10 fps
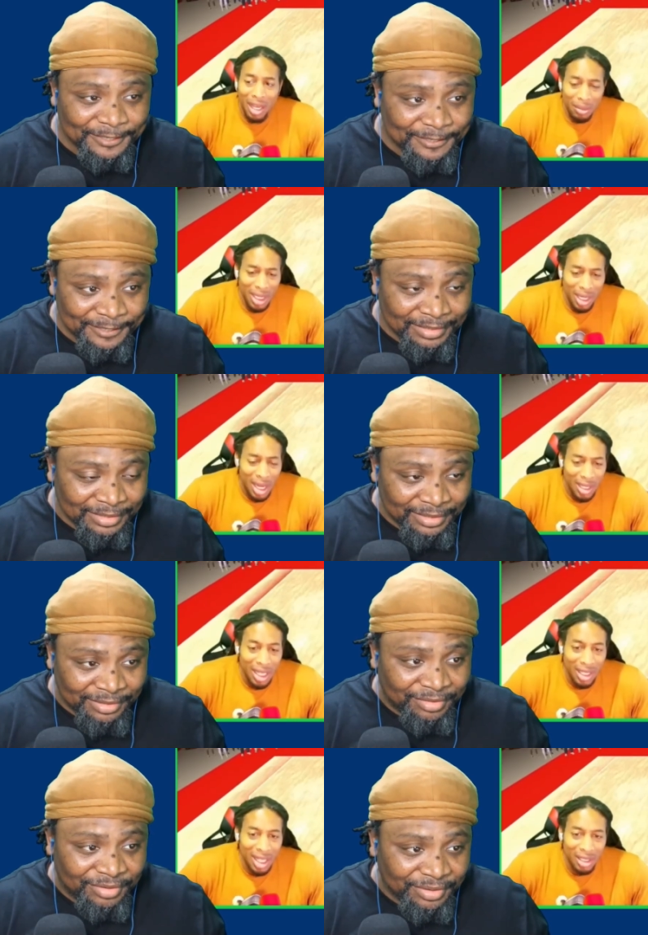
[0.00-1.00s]
Speaker 1: like me
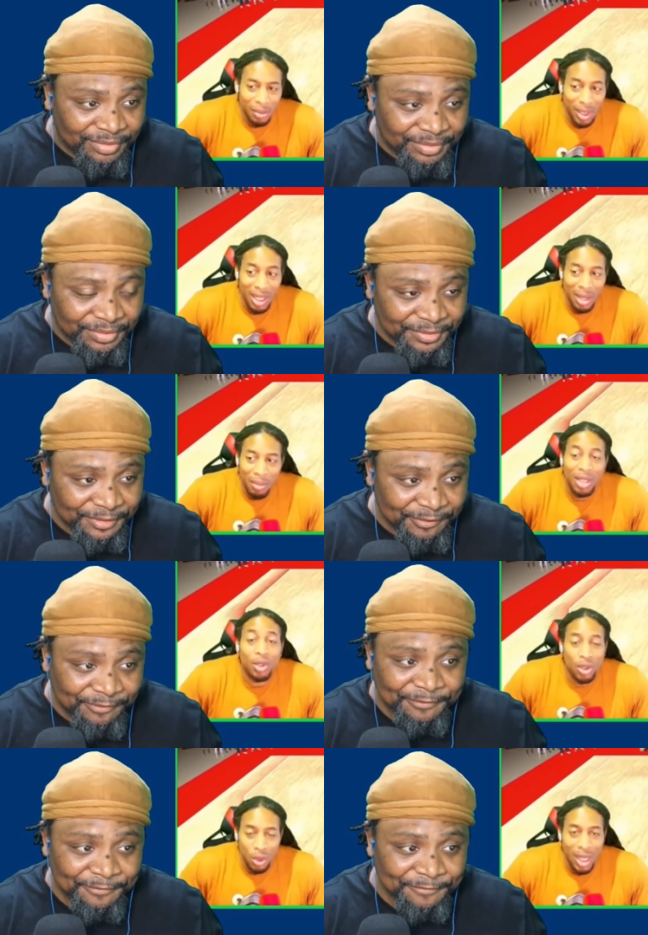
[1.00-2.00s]
that doesn't play that
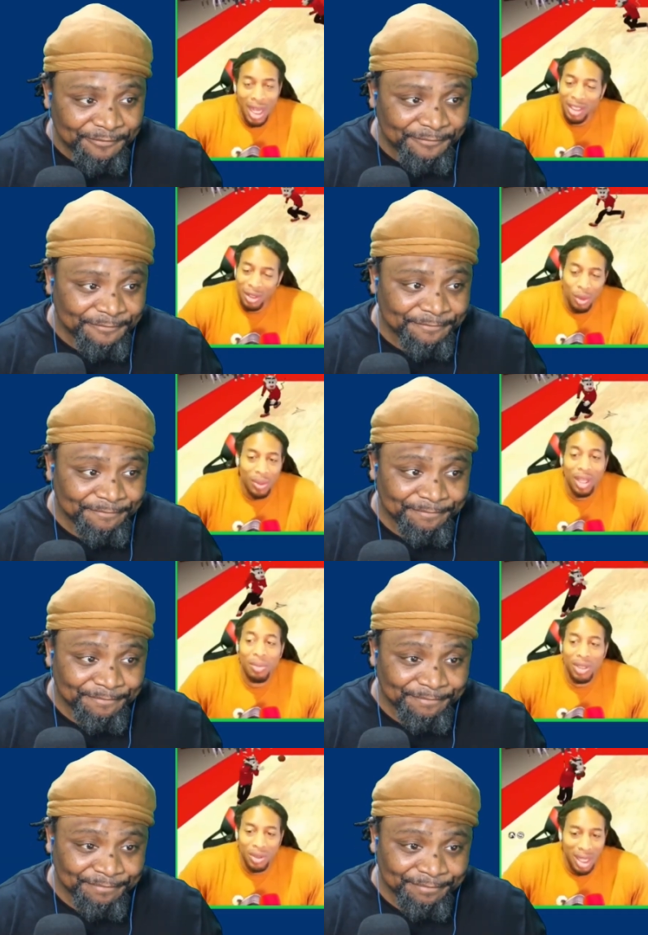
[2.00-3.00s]
much, or you guys that don't play that
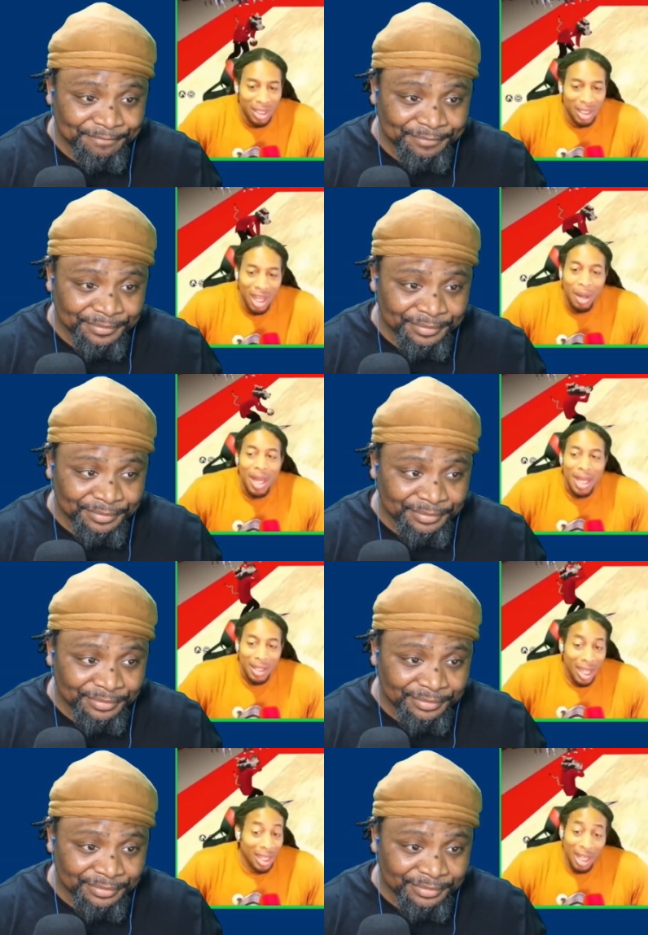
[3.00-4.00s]
much, you got a job.
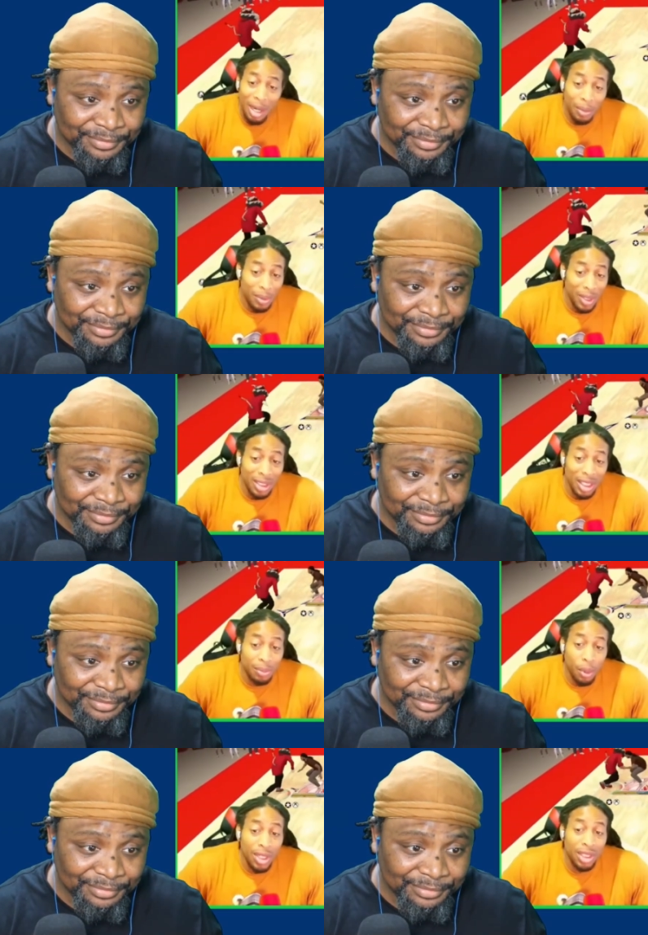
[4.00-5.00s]
Like a lot of people, it's,
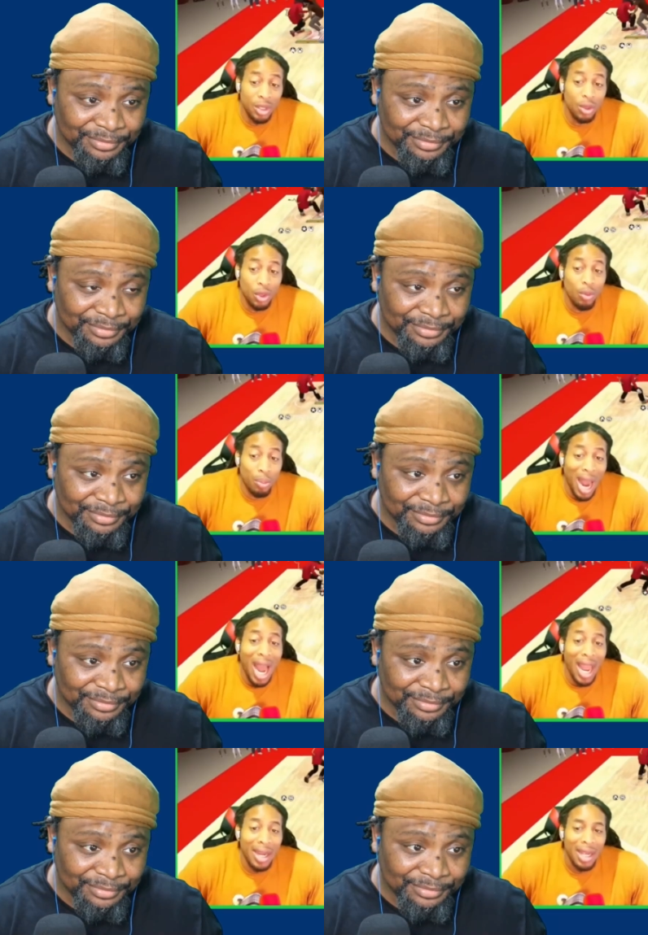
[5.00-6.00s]
pushing you to
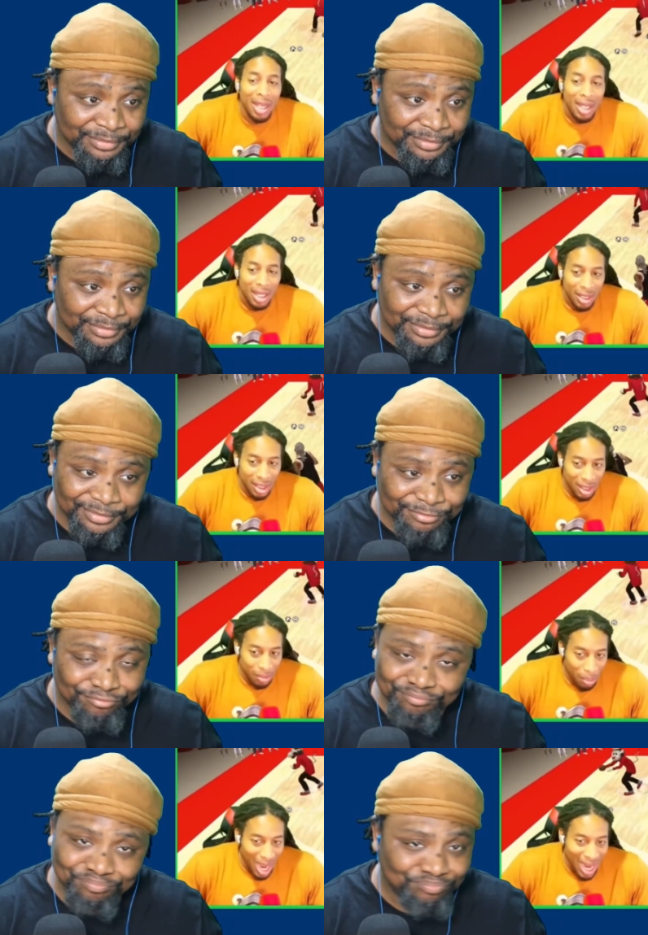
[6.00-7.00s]
buy the
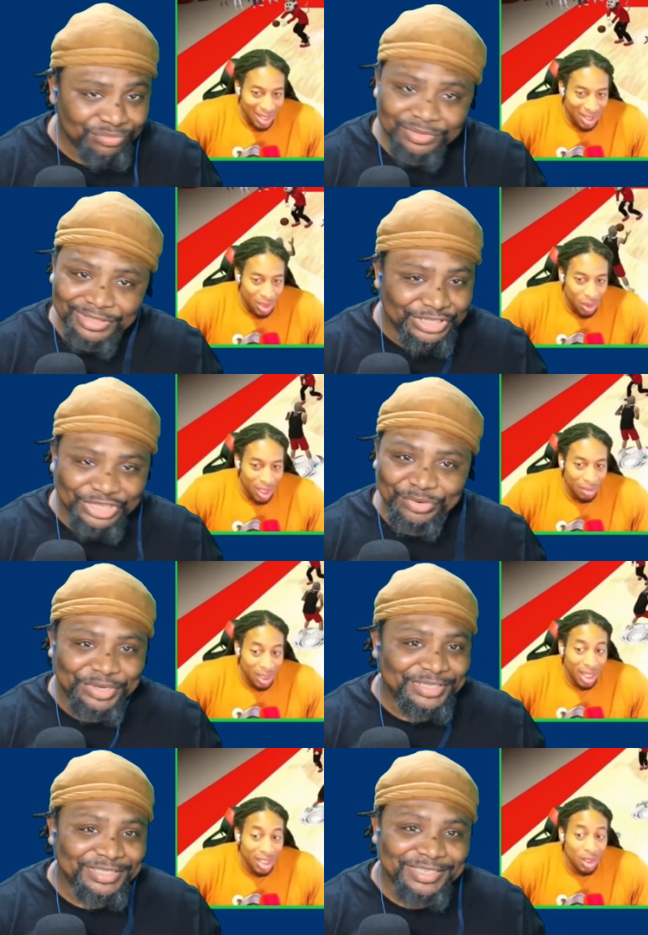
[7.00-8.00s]
buy the joint no, because
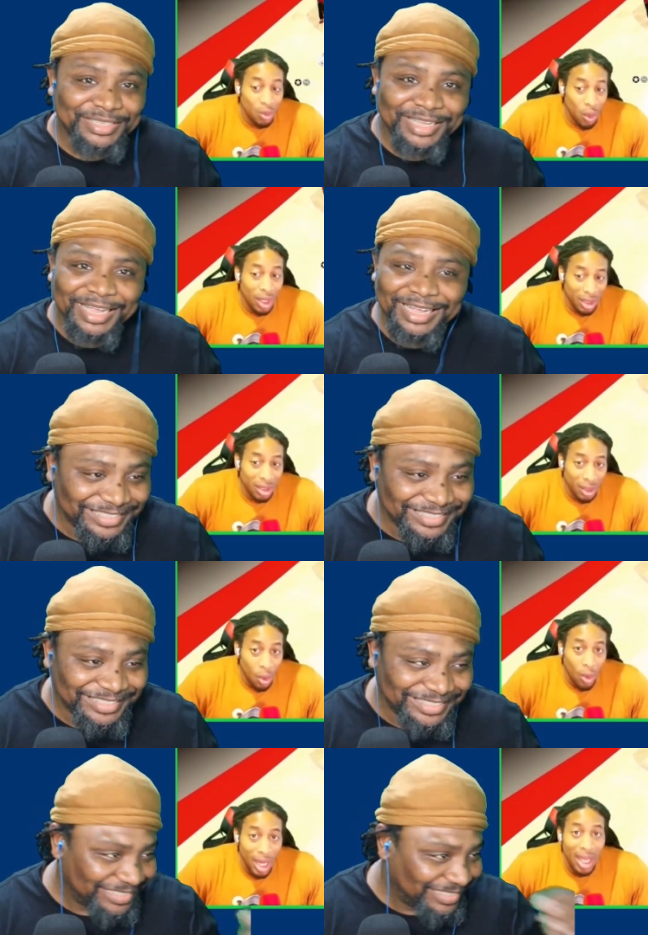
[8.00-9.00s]
not. you want to
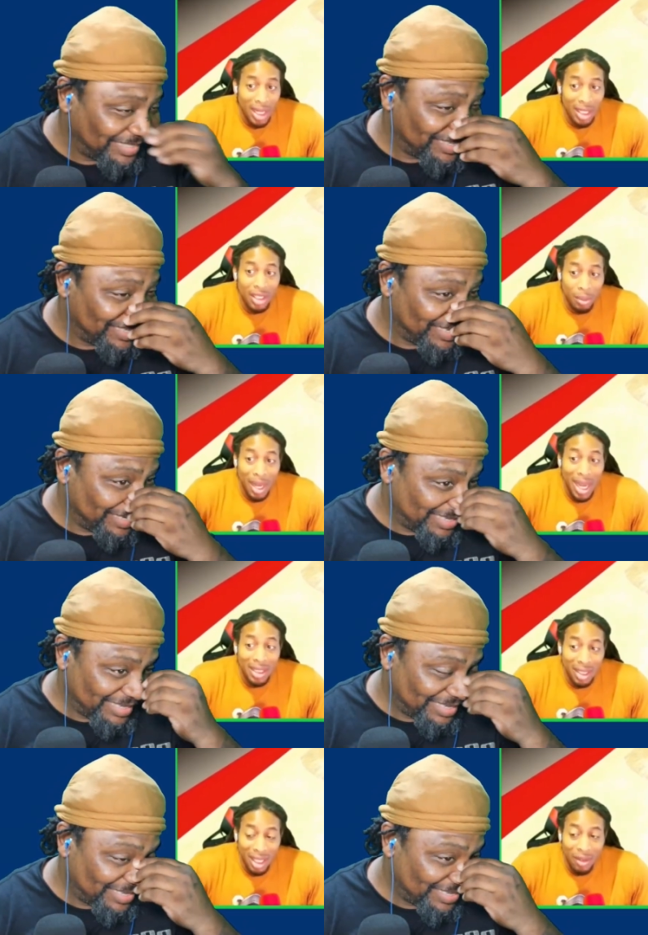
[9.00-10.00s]
go ahead and get your
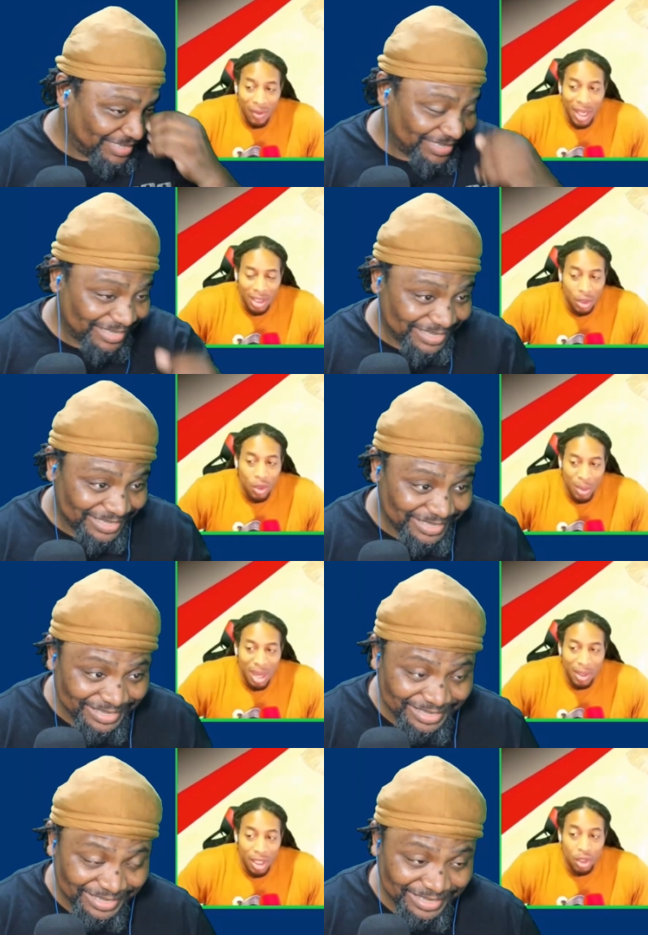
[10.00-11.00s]
badges elevated, so you'll be
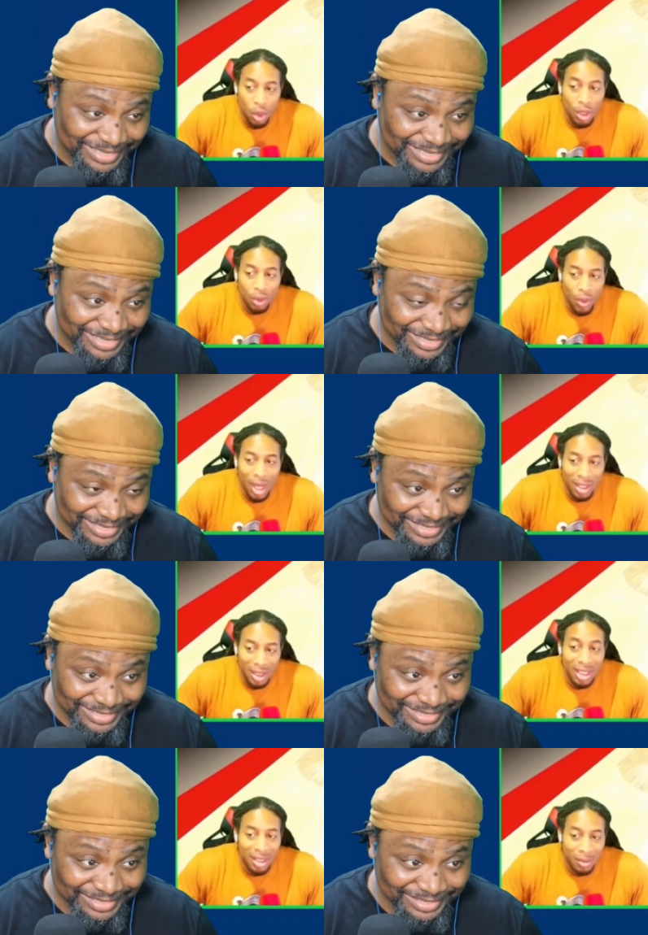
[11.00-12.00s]
able to enjoy it throughout the
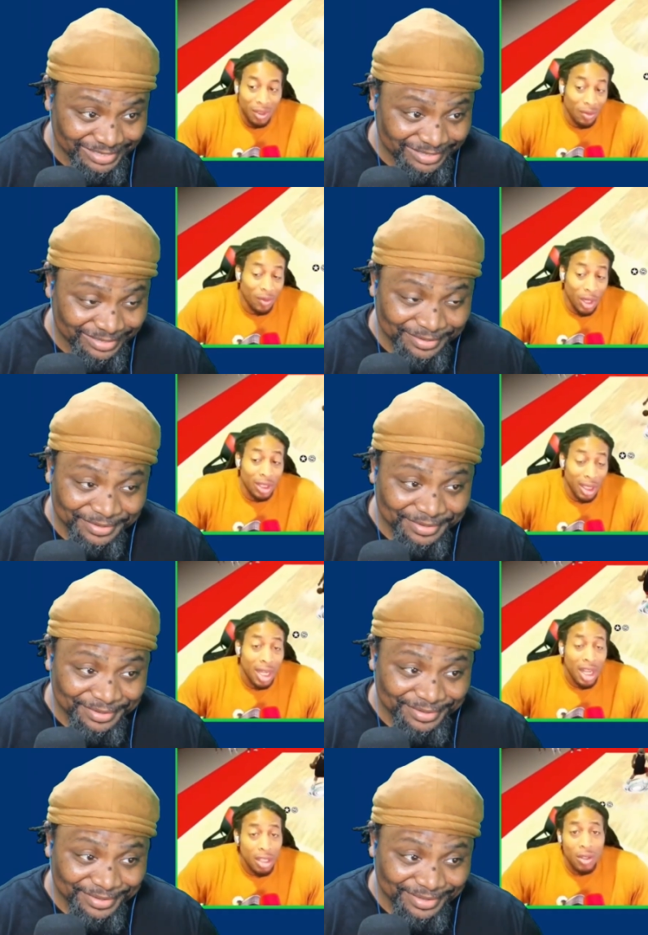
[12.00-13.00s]
season.
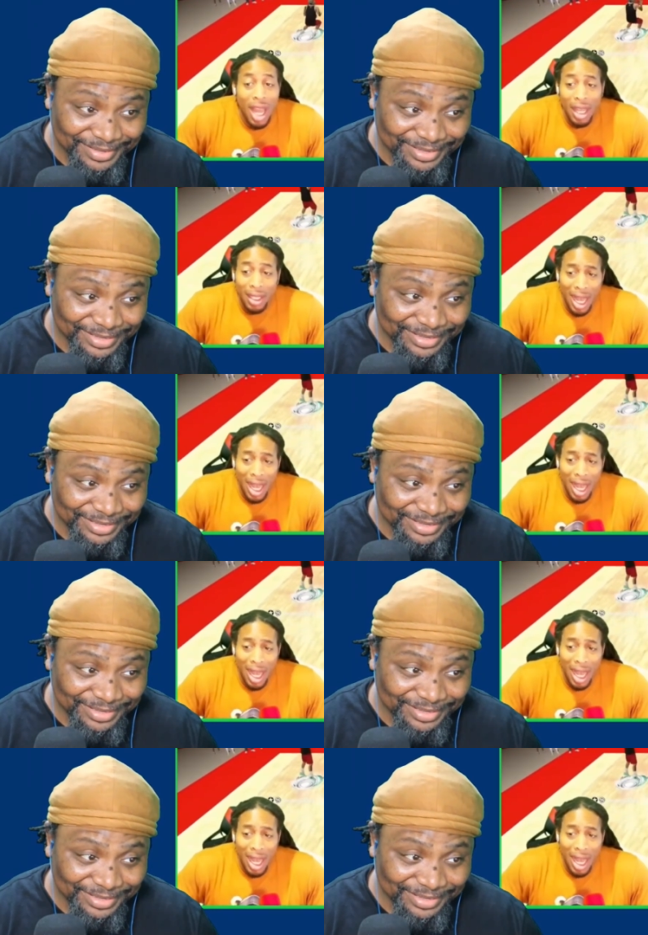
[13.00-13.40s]
Conversely, you got